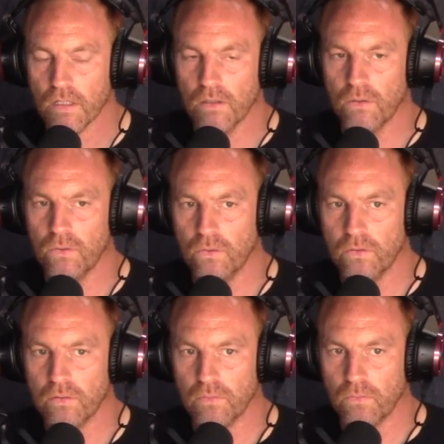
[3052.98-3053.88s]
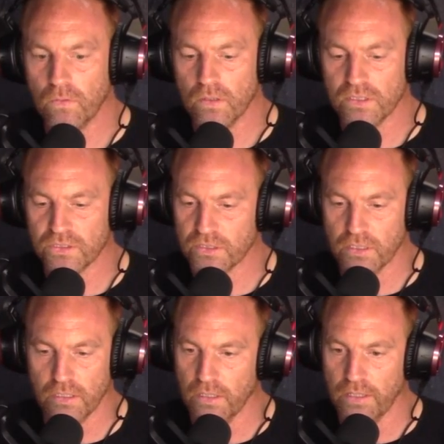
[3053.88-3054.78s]
who was
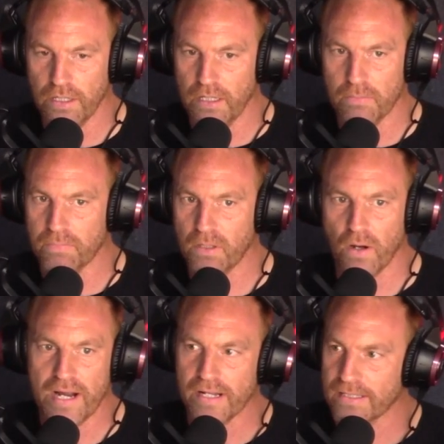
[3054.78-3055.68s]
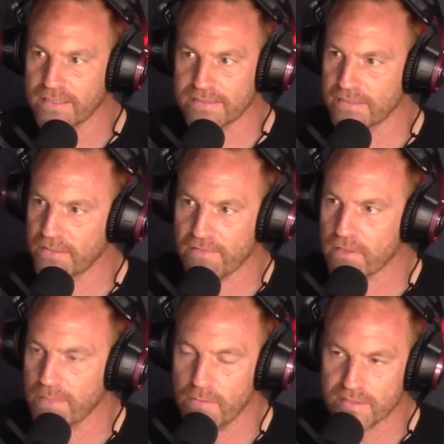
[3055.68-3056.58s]
he got in like six years
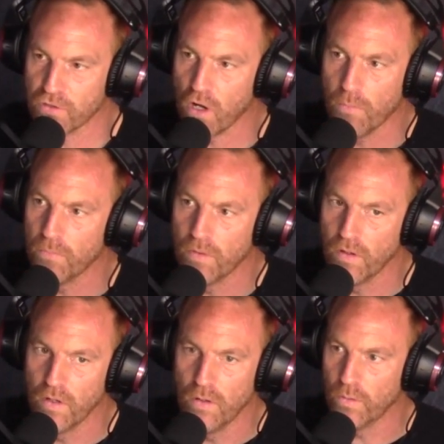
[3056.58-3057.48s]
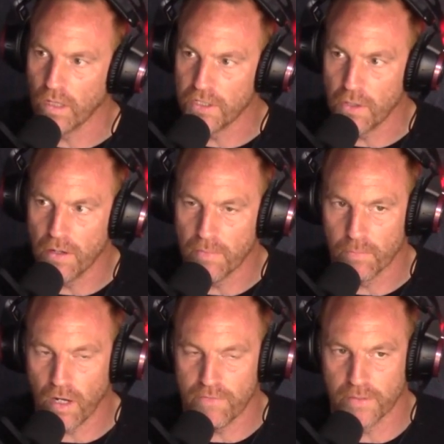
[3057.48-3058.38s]
after me. He was a Tom when I knew him, a
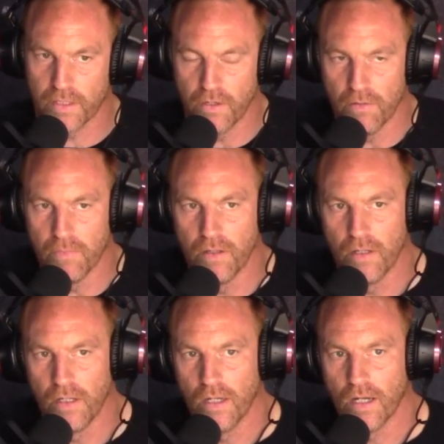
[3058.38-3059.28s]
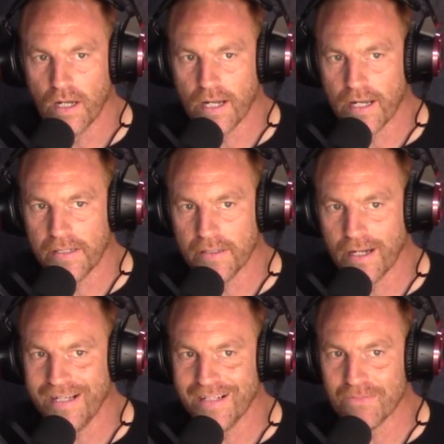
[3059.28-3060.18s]
private when I knew him, and
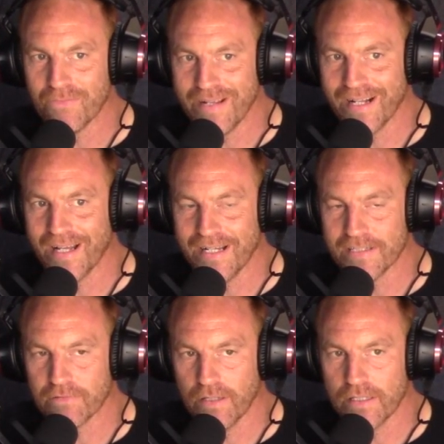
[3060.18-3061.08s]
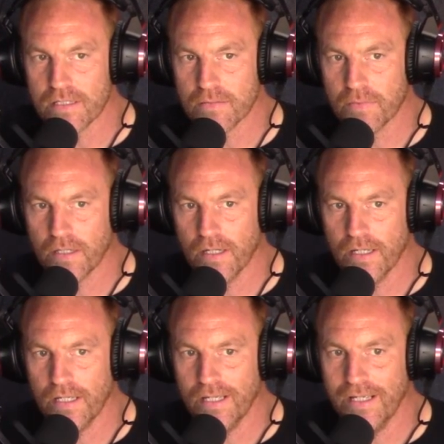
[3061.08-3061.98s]
I didn't realise right, but
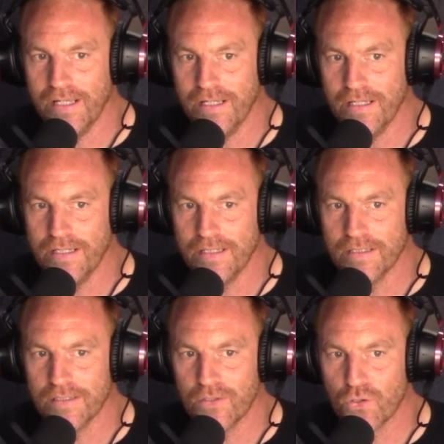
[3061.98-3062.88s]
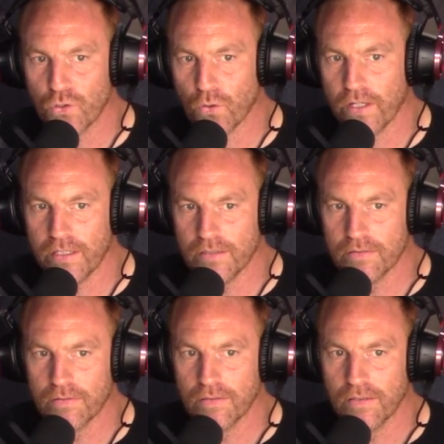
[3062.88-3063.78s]
he
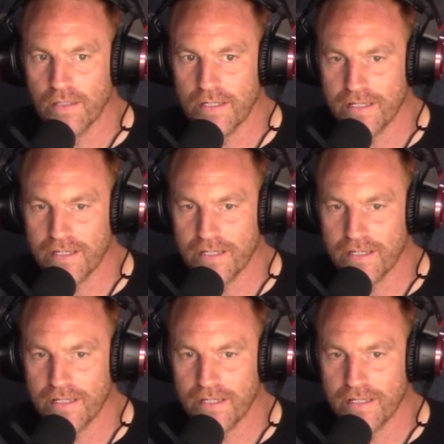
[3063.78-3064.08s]
joined. He